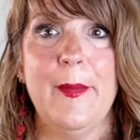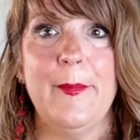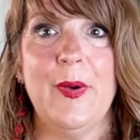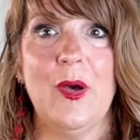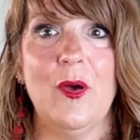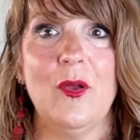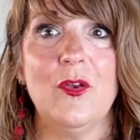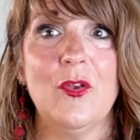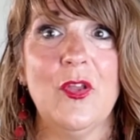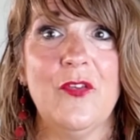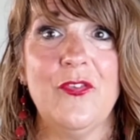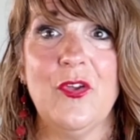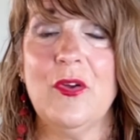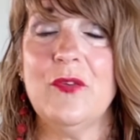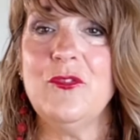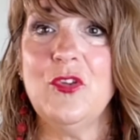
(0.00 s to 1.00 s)
But
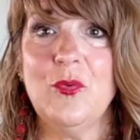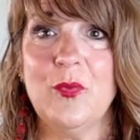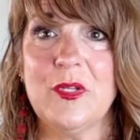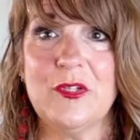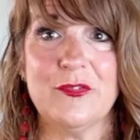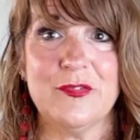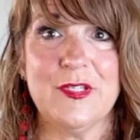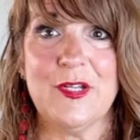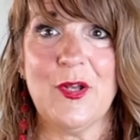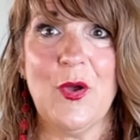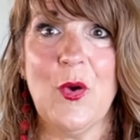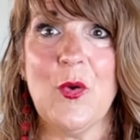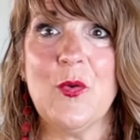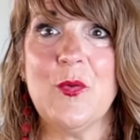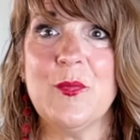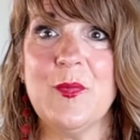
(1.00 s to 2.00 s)
if you have new windows in a
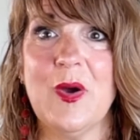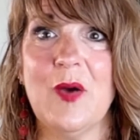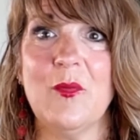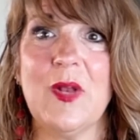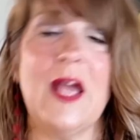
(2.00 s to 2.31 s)
home,